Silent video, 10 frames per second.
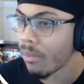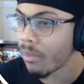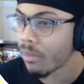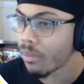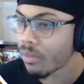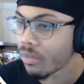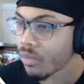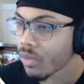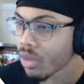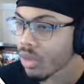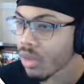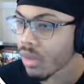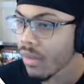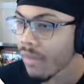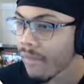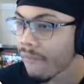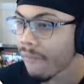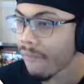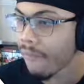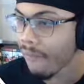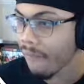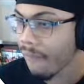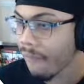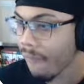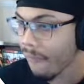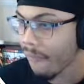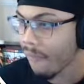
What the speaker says: Nobody speaks.